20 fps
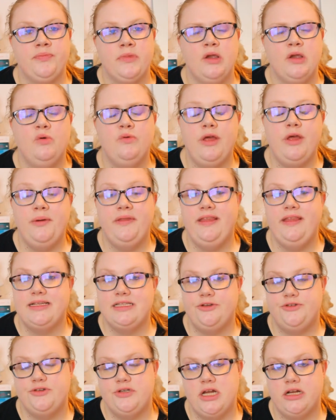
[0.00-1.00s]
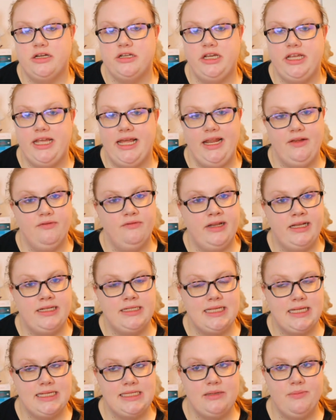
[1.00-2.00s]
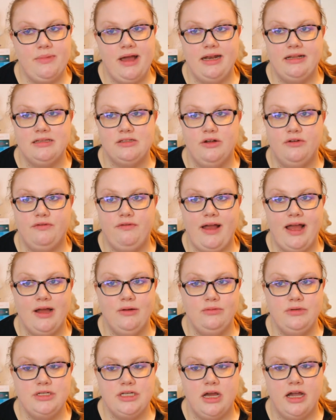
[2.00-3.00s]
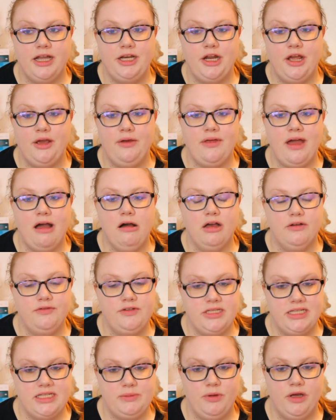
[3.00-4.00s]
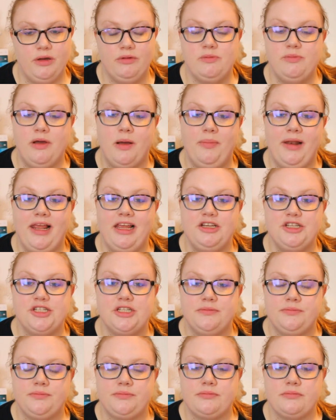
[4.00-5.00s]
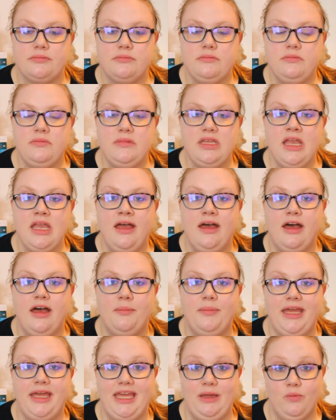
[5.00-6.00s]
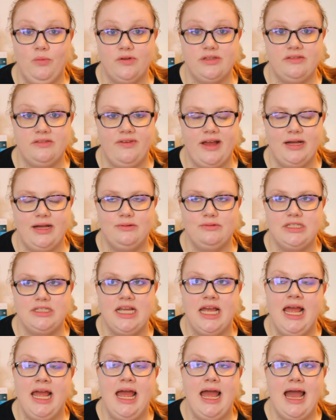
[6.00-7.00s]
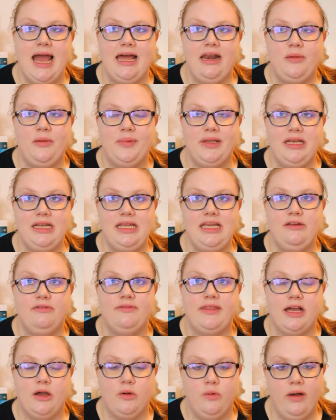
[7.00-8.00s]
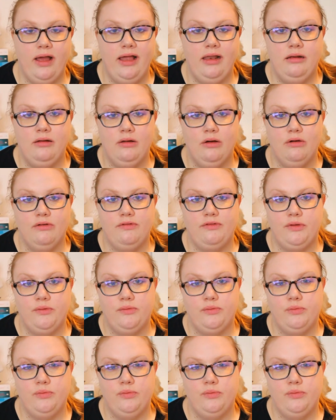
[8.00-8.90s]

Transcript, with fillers: although in this introduction Gillian Flynn says the man is not found, I know that after this book was published he was found, and I believe that quite a lot of the